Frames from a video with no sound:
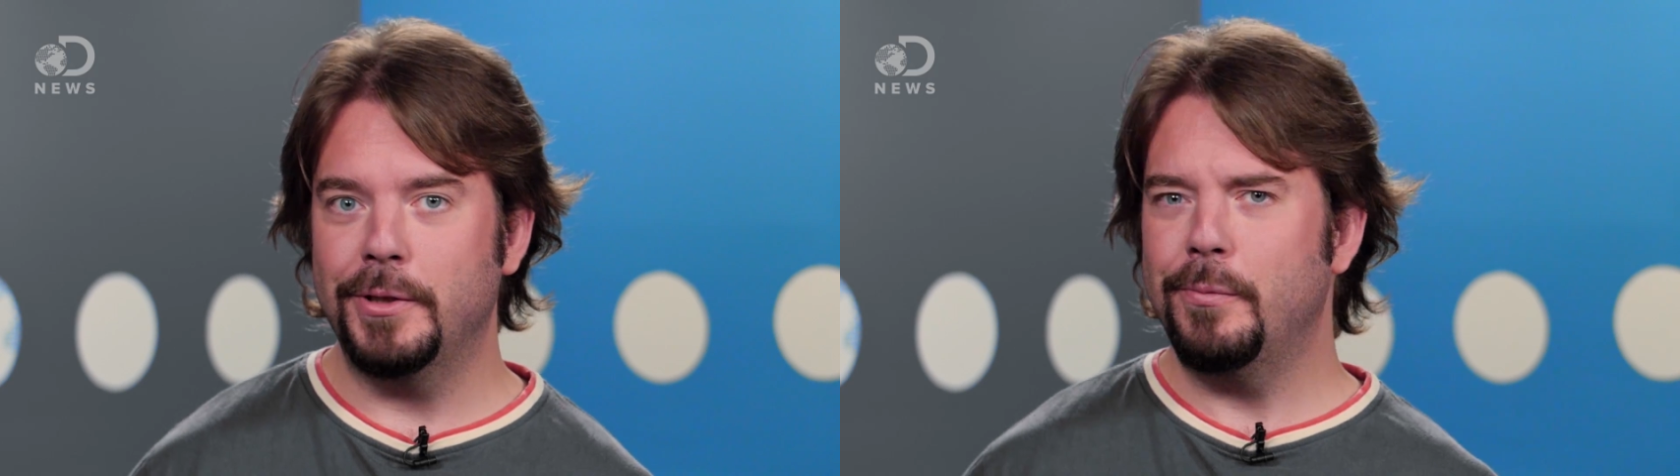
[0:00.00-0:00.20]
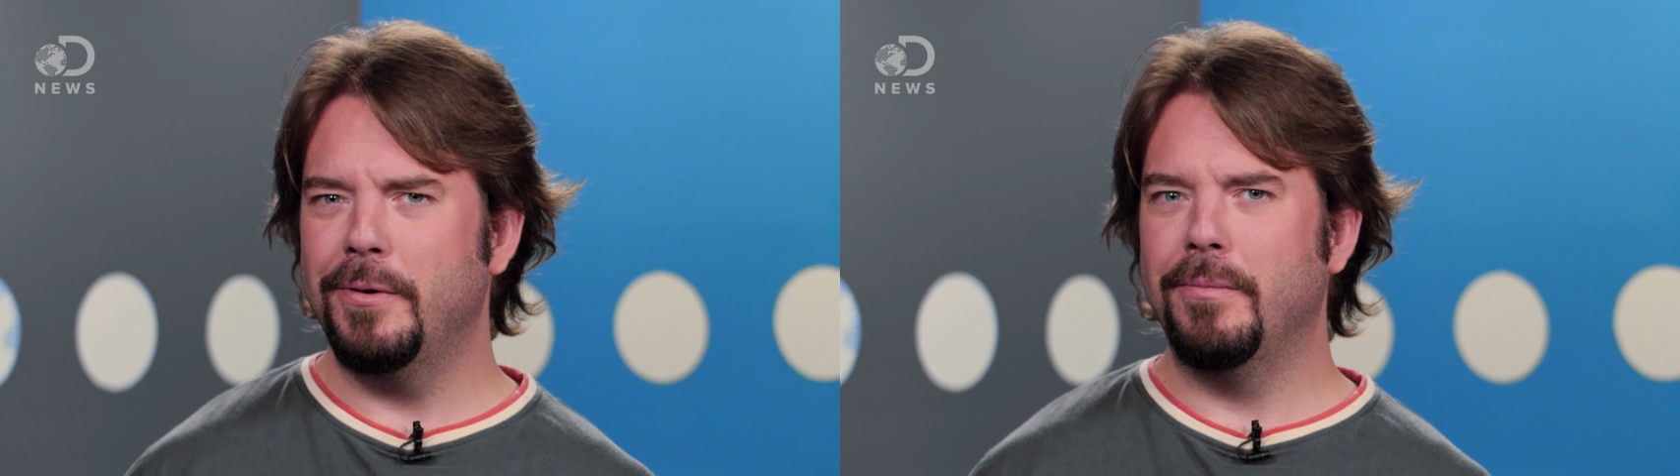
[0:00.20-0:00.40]

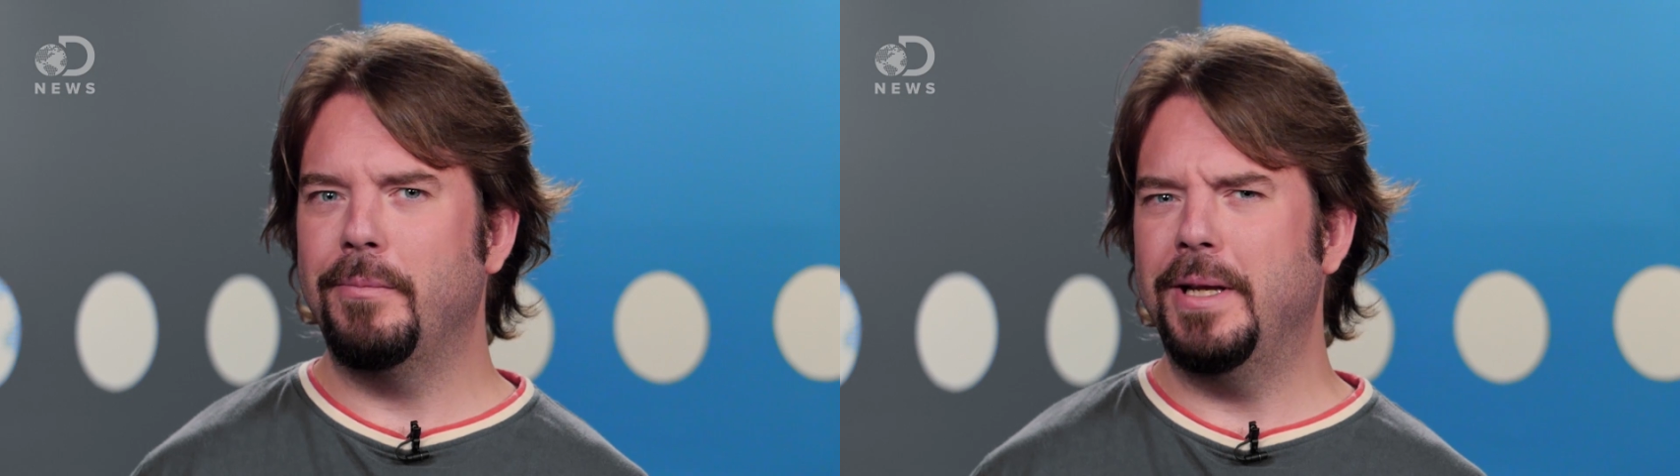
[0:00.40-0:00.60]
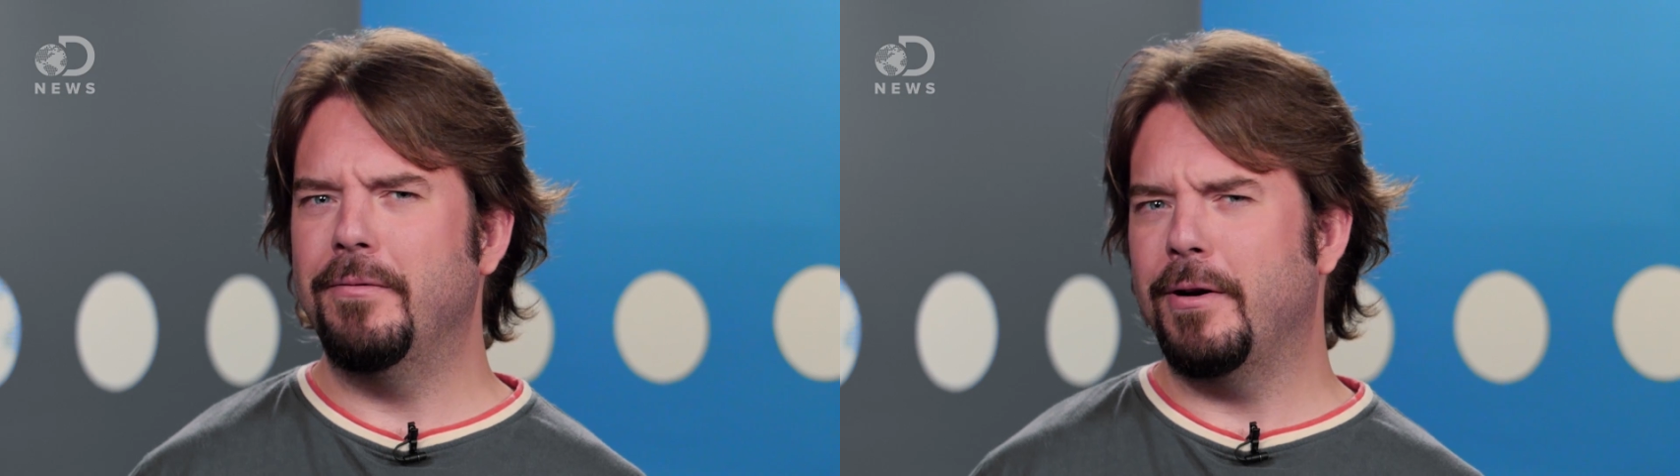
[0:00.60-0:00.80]
which
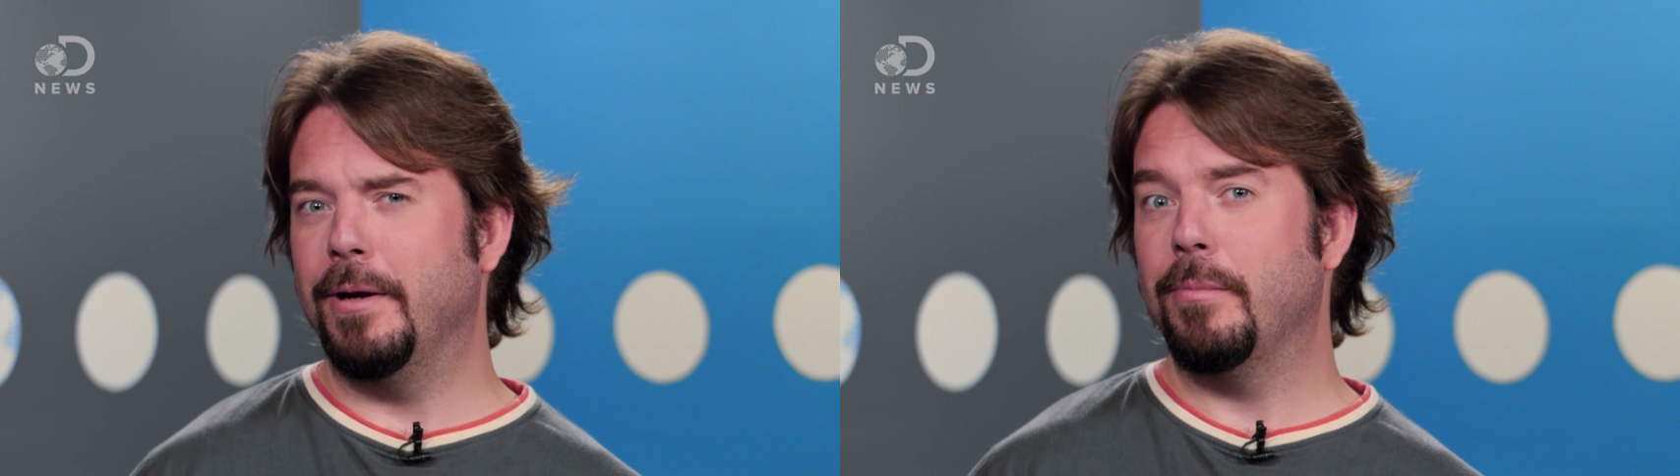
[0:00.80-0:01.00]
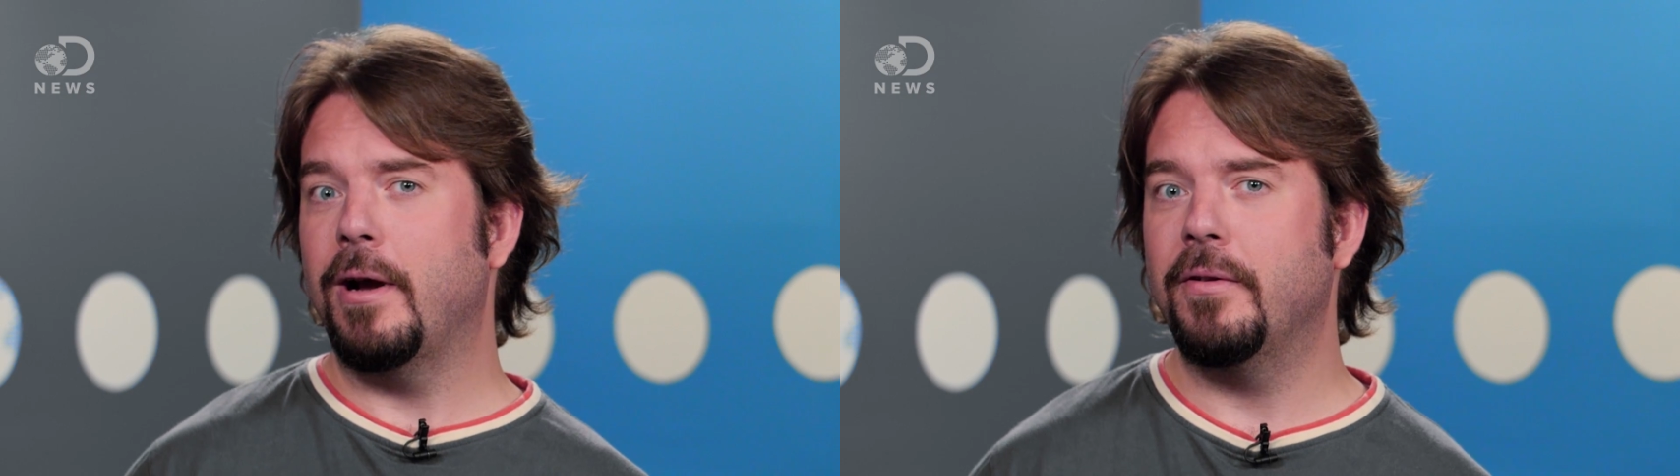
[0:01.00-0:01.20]
wouldn't be
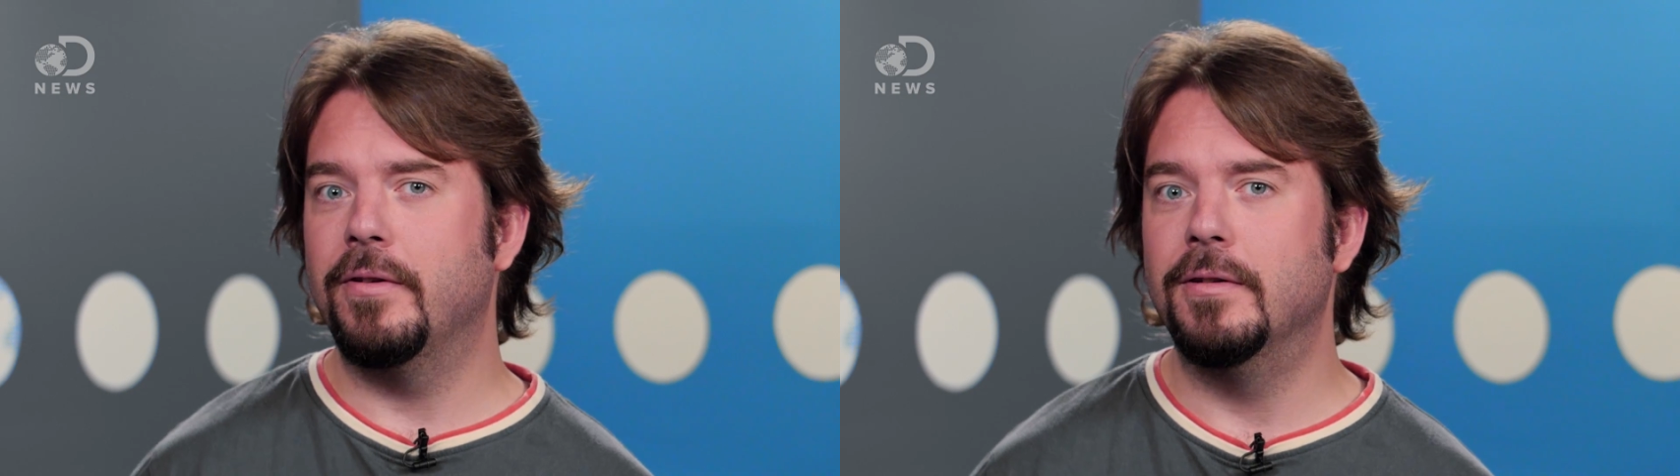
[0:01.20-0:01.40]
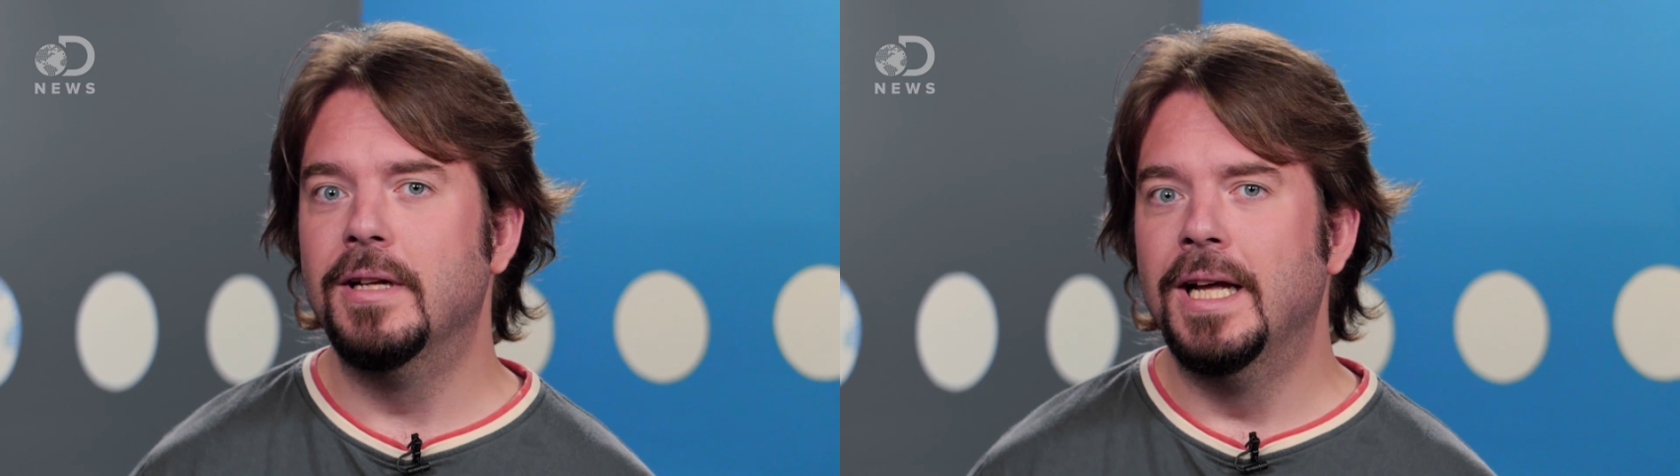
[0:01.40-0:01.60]
very
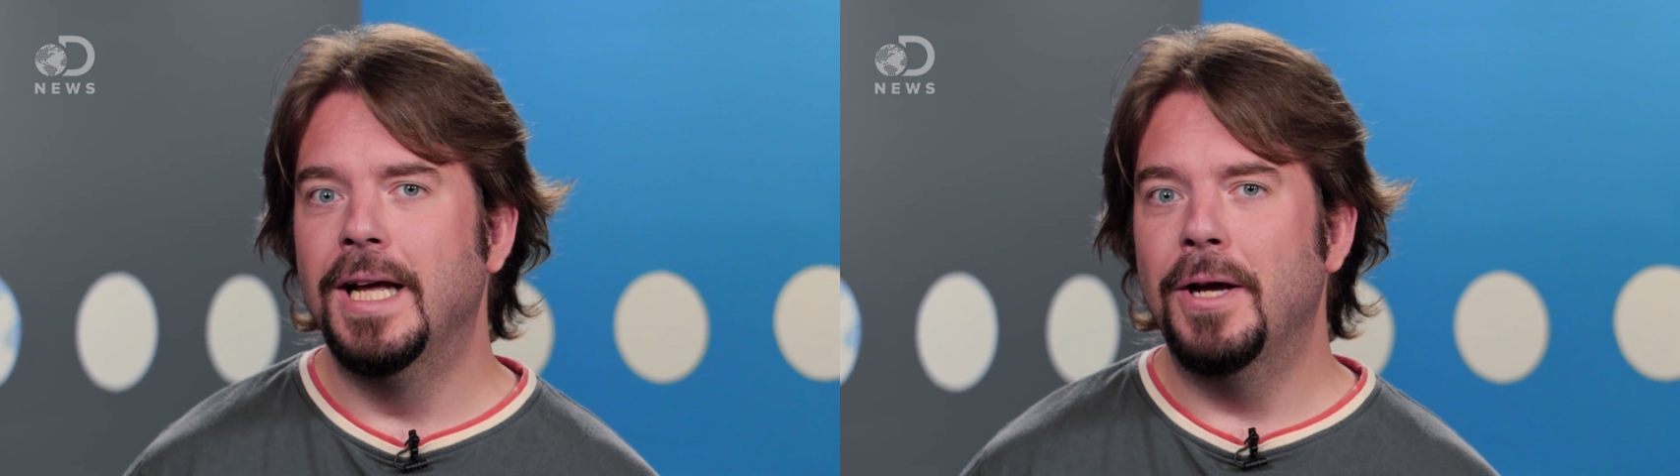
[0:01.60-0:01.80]
practical,